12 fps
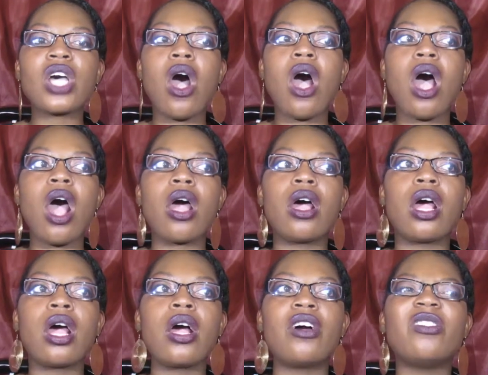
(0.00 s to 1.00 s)
are,
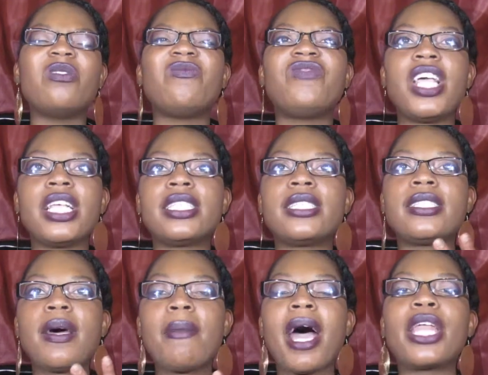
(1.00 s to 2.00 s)
fit
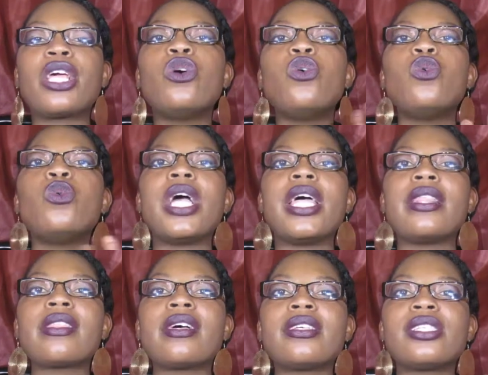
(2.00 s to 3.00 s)
somebody who with